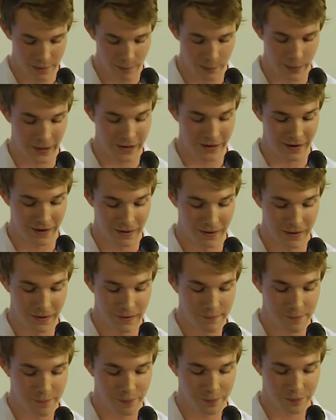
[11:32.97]
But
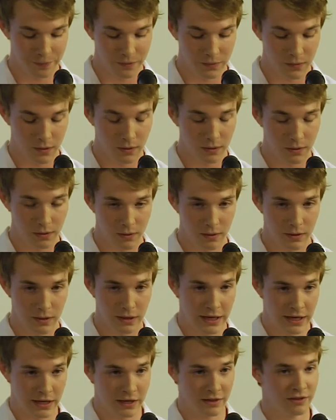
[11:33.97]

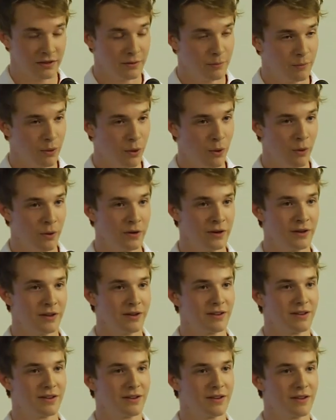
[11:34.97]
it is
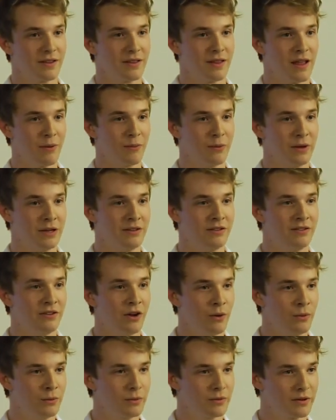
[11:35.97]
important that we
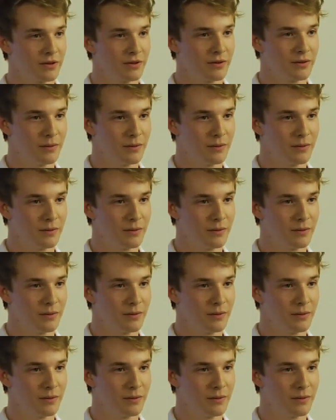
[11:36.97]
don't